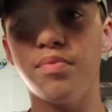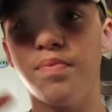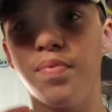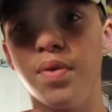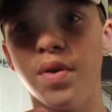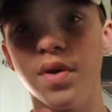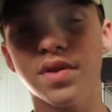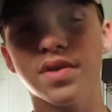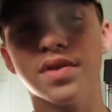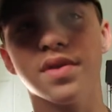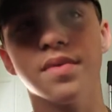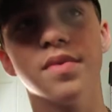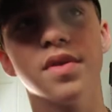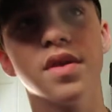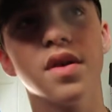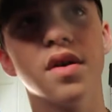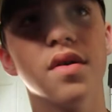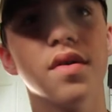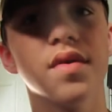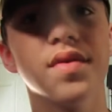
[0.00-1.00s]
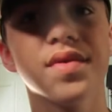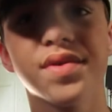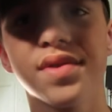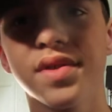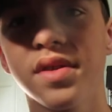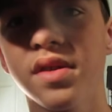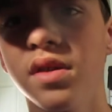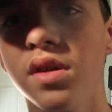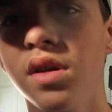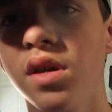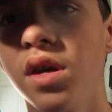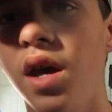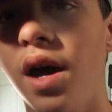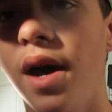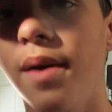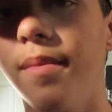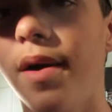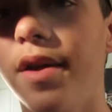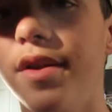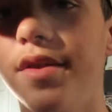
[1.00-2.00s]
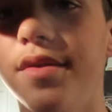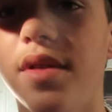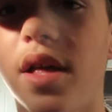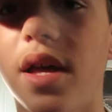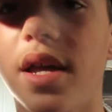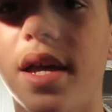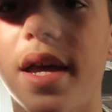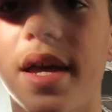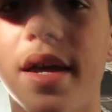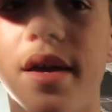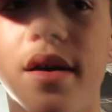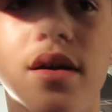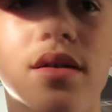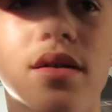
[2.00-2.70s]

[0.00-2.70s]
put some of those, I might do like a